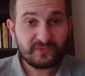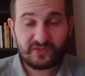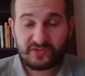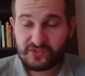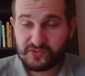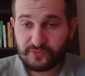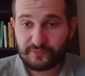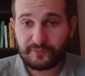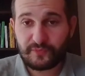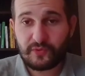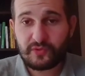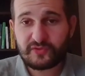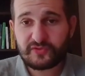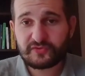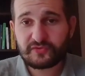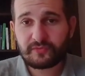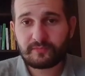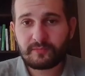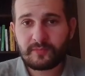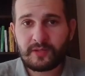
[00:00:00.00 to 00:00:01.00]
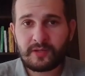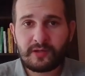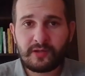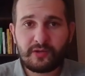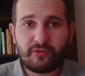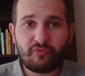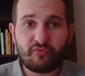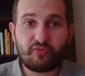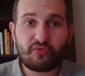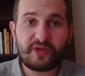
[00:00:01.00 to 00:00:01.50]
So first,
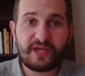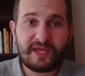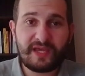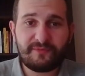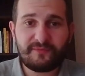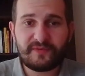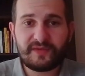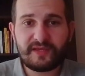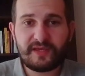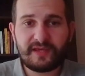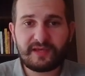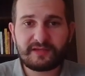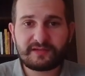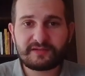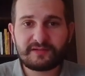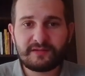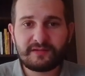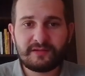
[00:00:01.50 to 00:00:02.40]
rook f e8,